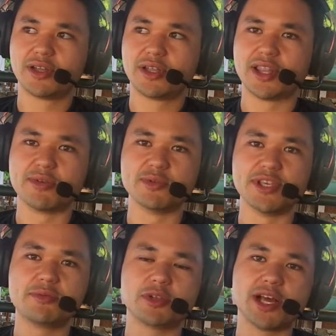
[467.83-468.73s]
that will
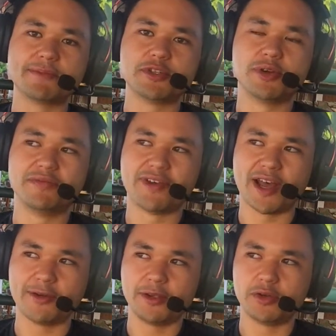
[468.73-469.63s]
equal up to, in
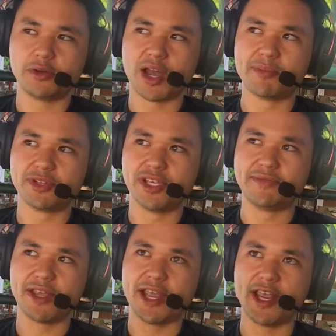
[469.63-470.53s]
value, I believe,
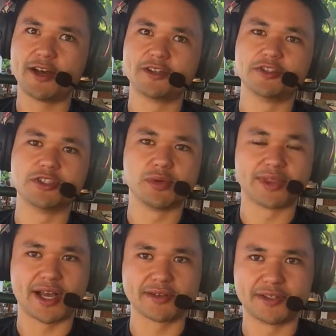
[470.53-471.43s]
$800 to
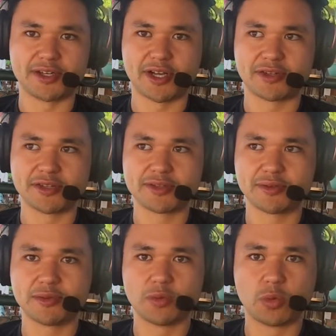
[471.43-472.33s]
$1,000
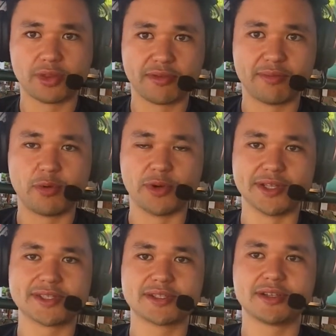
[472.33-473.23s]
worth of
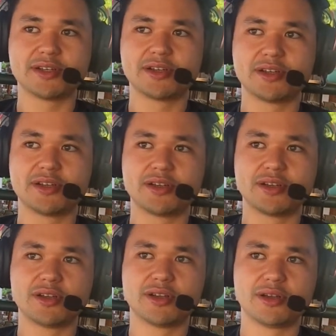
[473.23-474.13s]
points
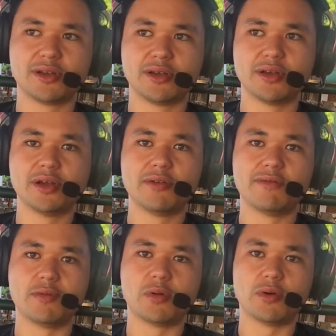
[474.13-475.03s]

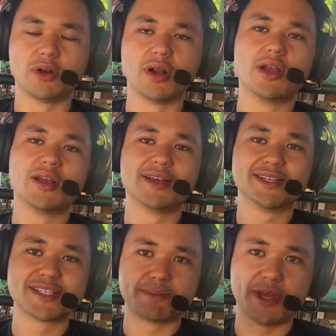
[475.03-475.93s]
for
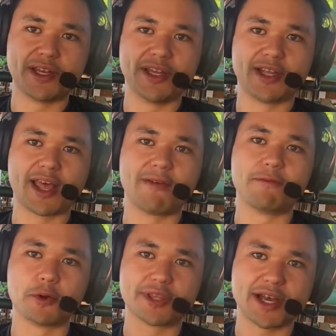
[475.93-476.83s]
spending that
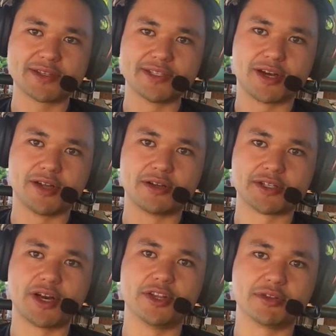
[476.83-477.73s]
$4,000
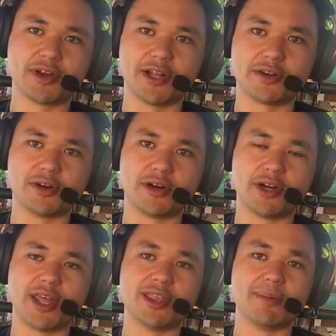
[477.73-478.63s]
on the credit card
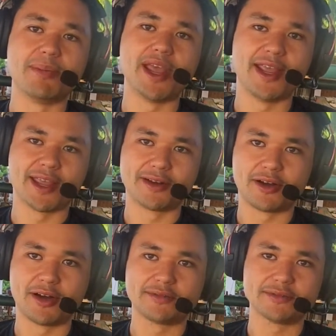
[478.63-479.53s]
and then paying it
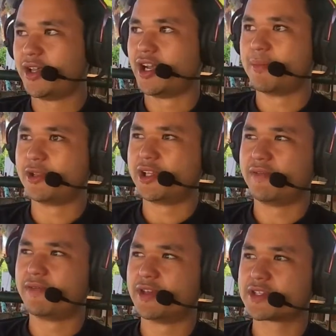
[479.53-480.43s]
off. And I believe this